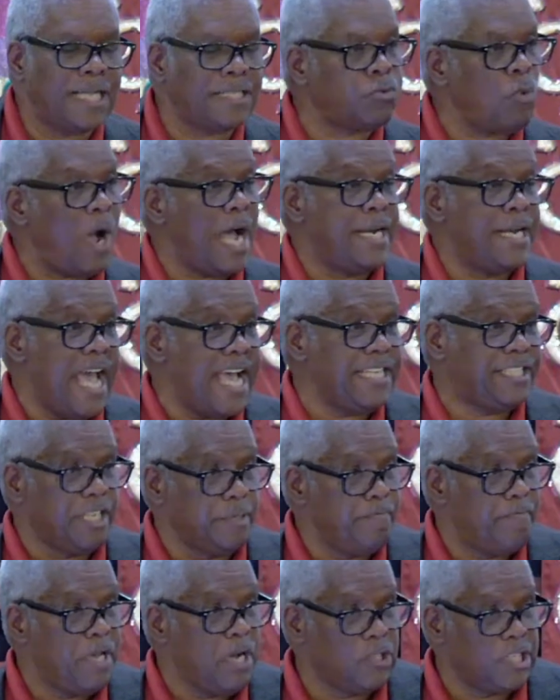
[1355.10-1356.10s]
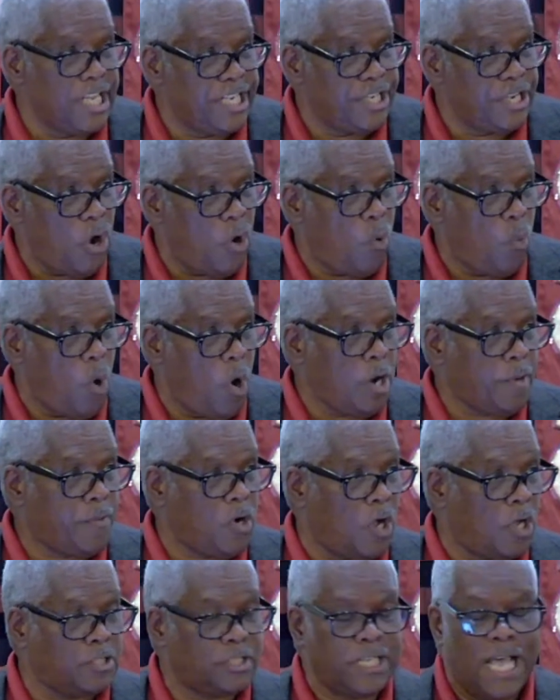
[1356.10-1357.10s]
why nation building don't work
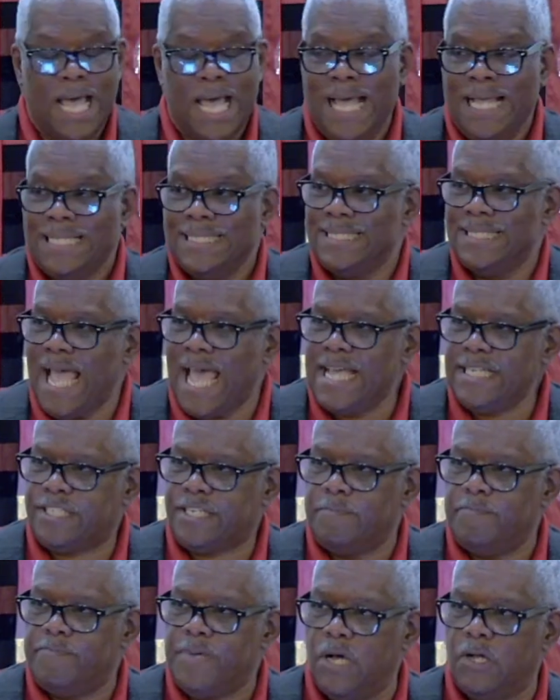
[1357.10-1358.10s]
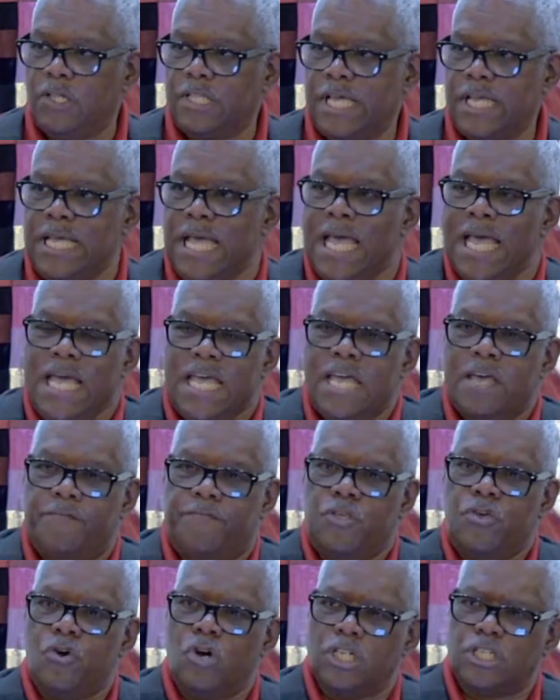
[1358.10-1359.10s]
because nation building, if
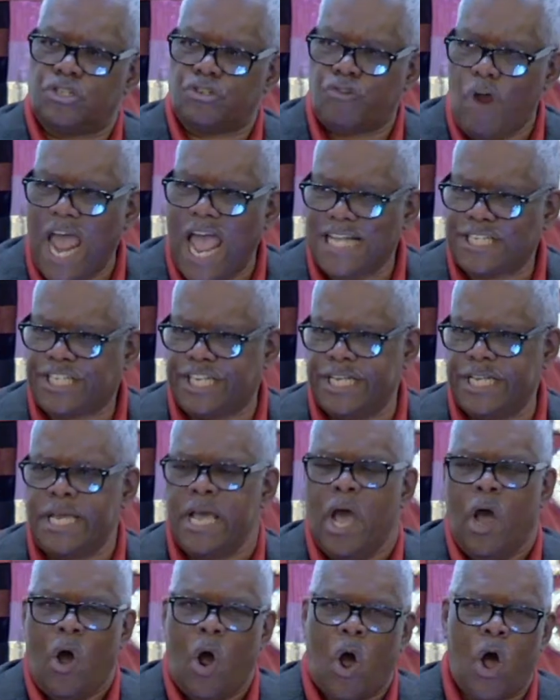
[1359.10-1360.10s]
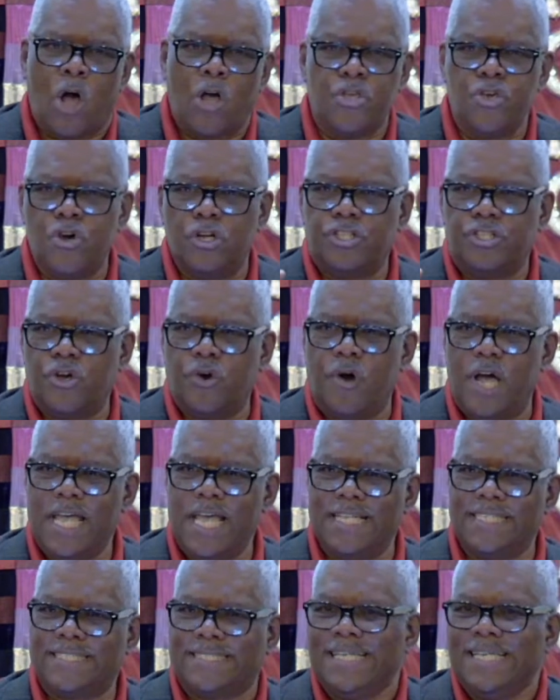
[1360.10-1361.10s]
you're trashy, all you're doing
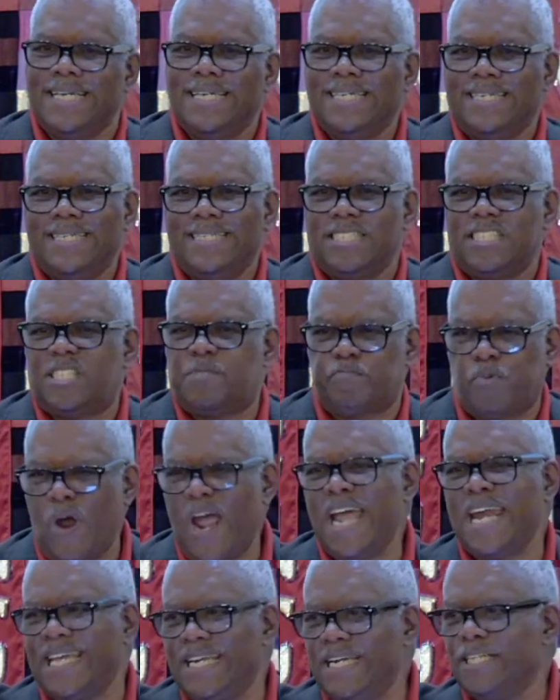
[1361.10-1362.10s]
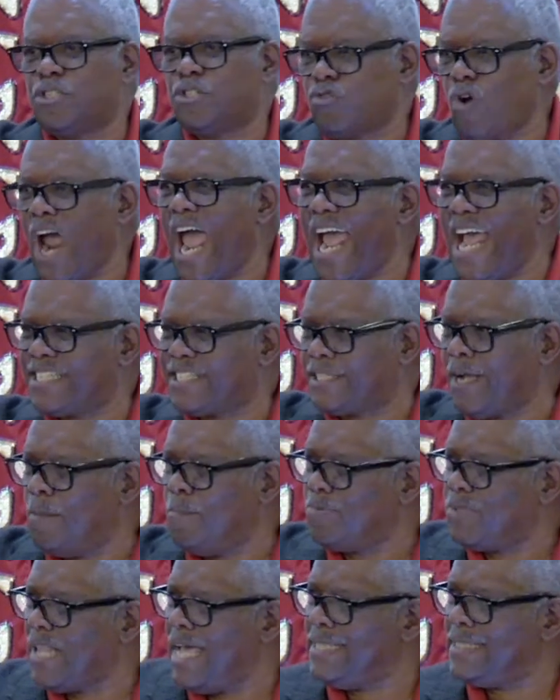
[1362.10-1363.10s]
is spreading the trash
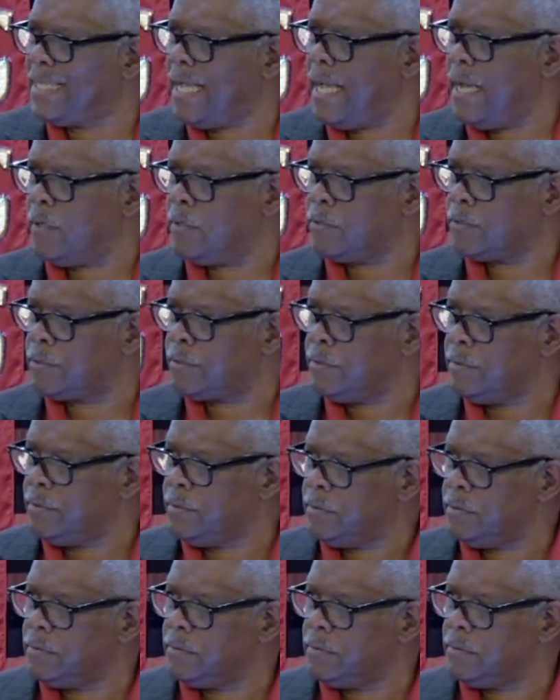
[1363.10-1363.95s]
someplace else. Uh-huh.